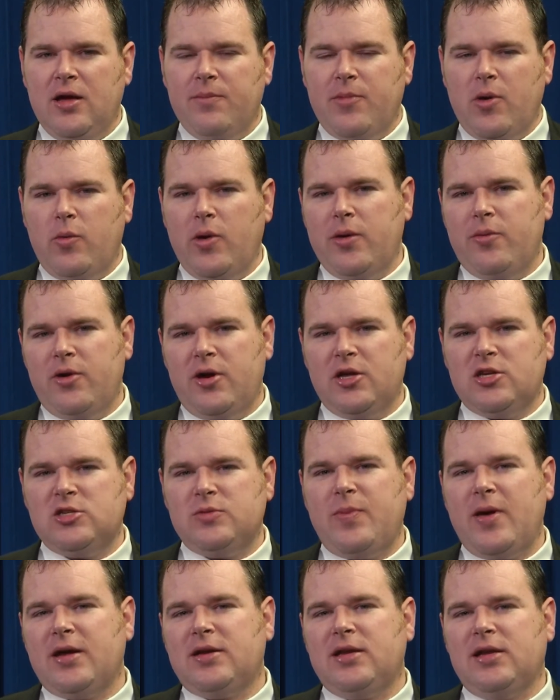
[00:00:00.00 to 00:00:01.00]
but we would
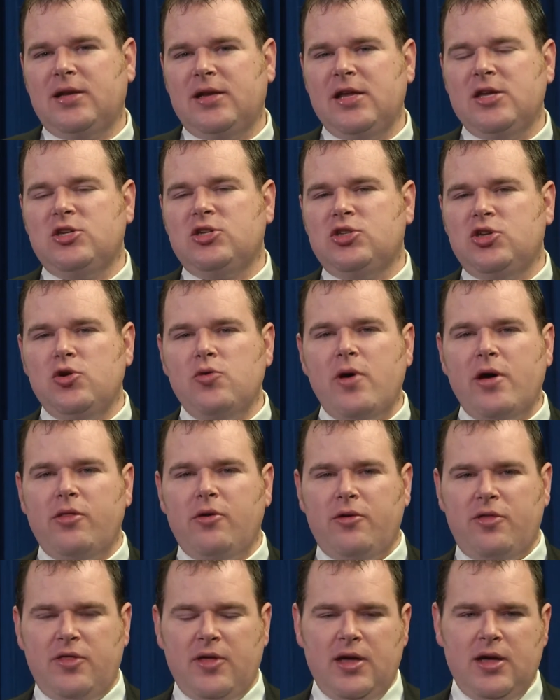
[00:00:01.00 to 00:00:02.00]
expect at least two
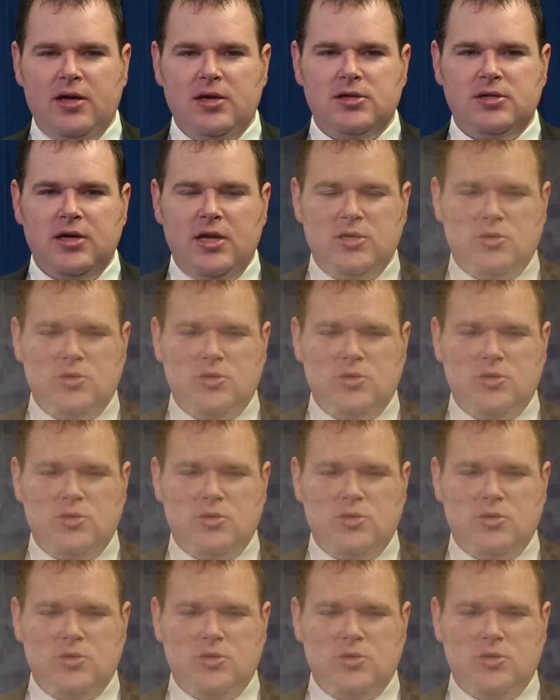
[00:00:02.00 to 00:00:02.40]
other things as